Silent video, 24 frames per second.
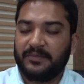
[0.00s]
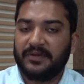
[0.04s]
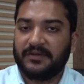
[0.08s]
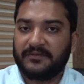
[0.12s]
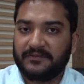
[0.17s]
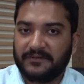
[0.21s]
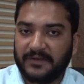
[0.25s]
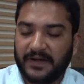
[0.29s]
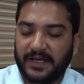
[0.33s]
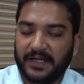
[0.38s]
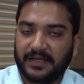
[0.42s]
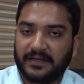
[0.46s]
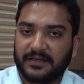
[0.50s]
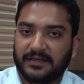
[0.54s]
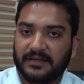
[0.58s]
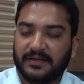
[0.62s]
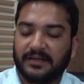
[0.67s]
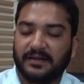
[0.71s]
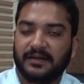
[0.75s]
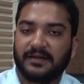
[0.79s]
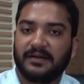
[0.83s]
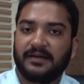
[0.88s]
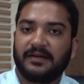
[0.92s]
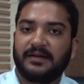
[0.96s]
In fact, uh,
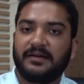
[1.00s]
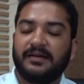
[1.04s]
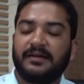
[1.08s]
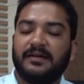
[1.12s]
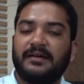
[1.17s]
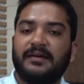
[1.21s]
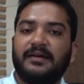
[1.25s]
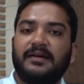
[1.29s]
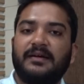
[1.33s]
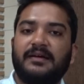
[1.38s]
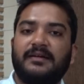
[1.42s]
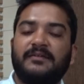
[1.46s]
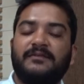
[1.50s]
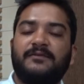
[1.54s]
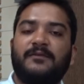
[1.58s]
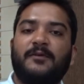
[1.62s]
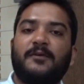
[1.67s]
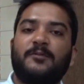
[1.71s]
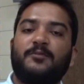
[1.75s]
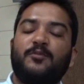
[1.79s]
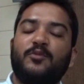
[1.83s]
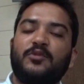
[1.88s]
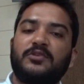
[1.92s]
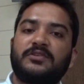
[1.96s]
uh,
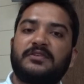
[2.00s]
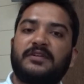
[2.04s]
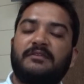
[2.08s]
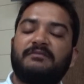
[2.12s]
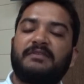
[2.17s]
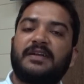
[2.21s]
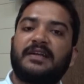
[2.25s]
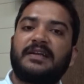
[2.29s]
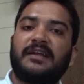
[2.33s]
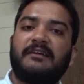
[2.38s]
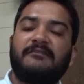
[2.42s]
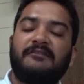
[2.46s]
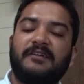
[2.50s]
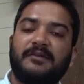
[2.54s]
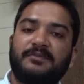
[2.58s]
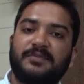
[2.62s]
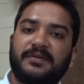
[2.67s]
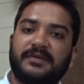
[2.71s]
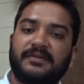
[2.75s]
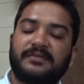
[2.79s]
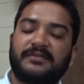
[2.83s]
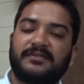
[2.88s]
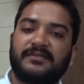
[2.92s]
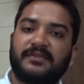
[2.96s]
for most of the
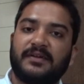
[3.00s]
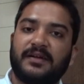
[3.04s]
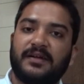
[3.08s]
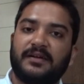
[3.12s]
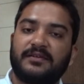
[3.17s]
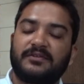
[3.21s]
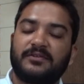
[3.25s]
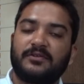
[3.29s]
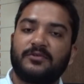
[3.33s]
developers uh,